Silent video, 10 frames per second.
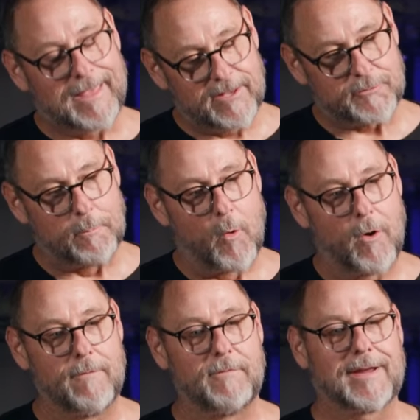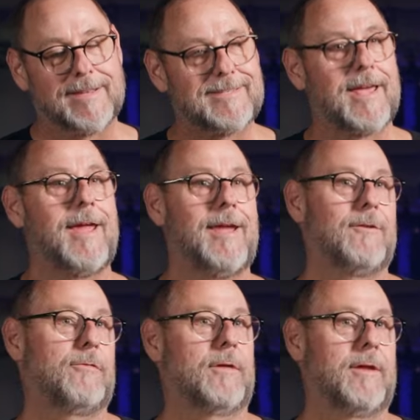it's more of a
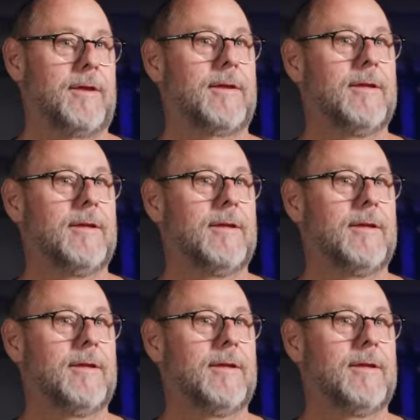contained thing.